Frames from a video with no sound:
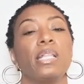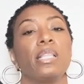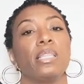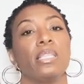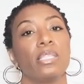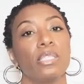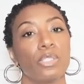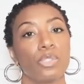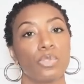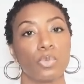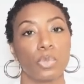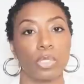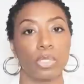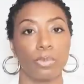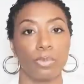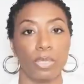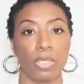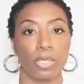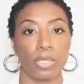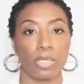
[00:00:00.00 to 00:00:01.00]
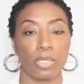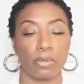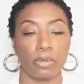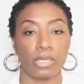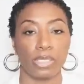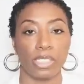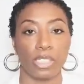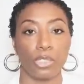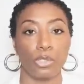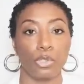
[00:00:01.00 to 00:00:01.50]
This is one of the pieces I
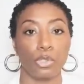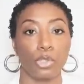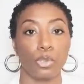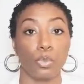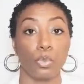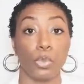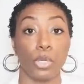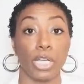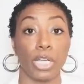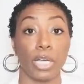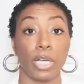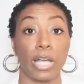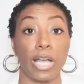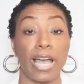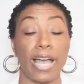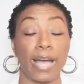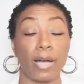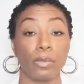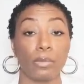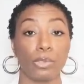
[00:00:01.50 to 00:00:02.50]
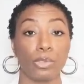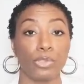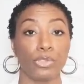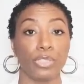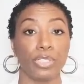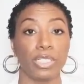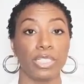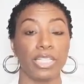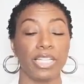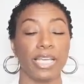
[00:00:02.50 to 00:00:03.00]
was saying you could wear out
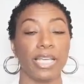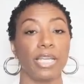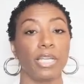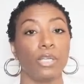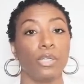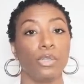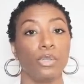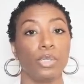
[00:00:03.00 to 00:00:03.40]
during the day.